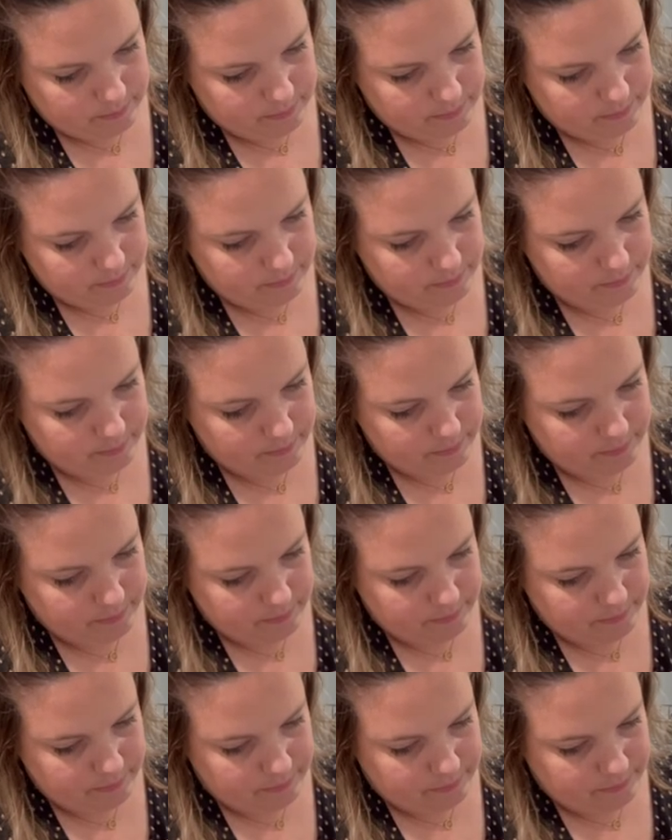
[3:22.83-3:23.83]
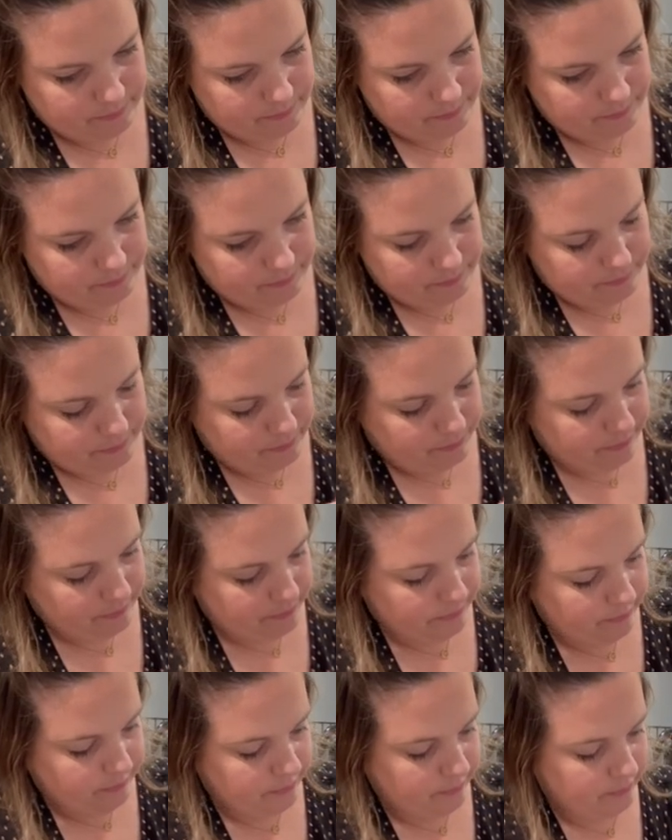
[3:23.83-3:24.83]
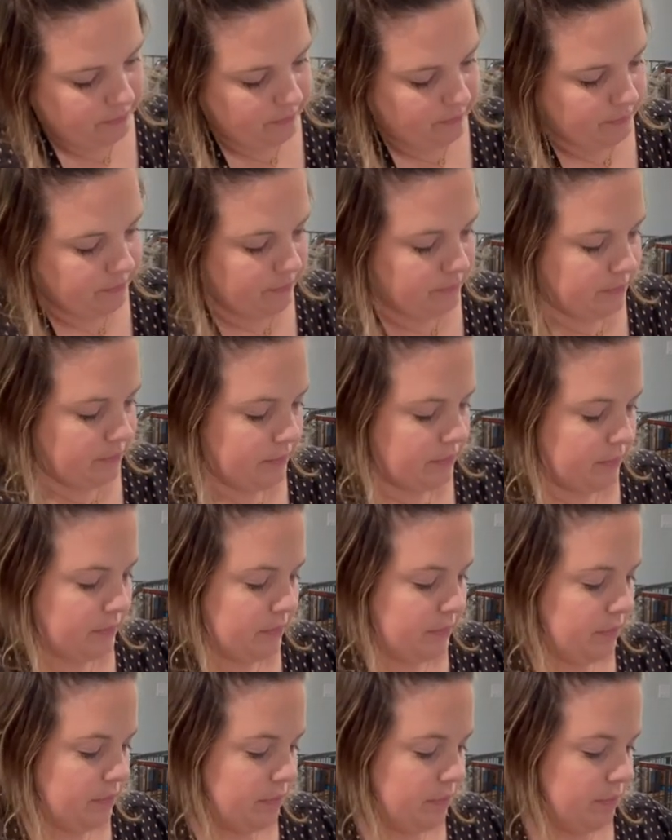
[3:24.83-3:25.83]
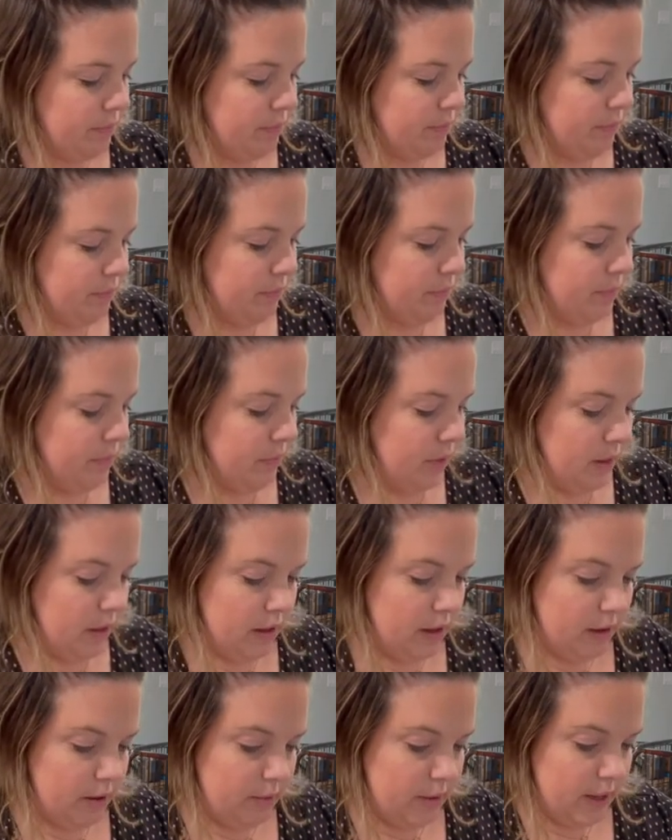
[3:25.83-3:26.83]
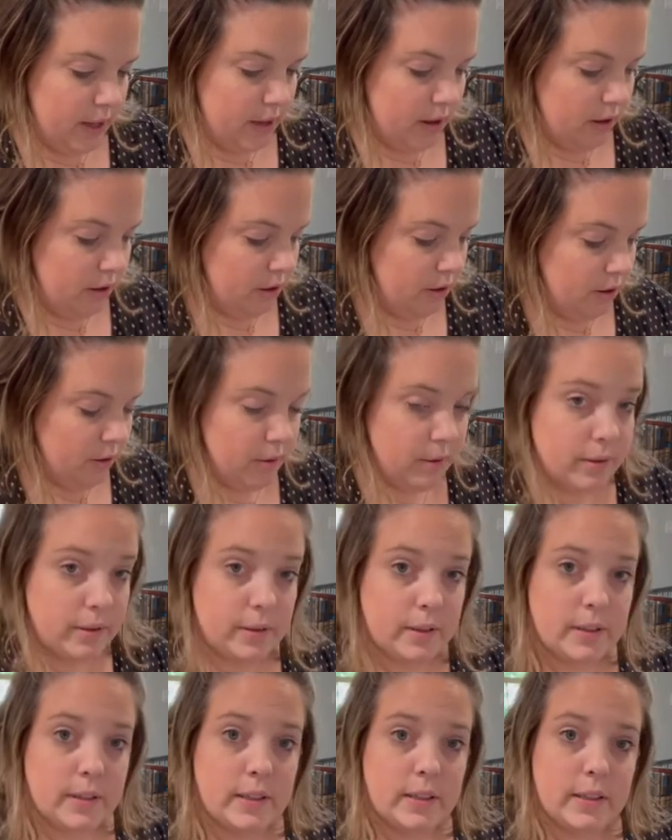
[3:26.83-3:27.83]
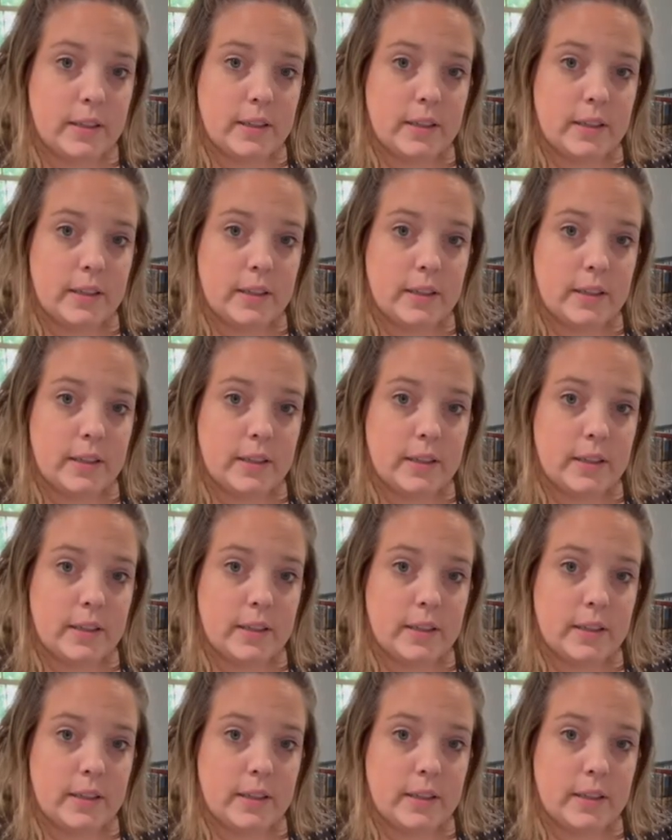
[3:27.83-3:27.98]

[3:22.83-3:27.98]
No one is speaking in this clip.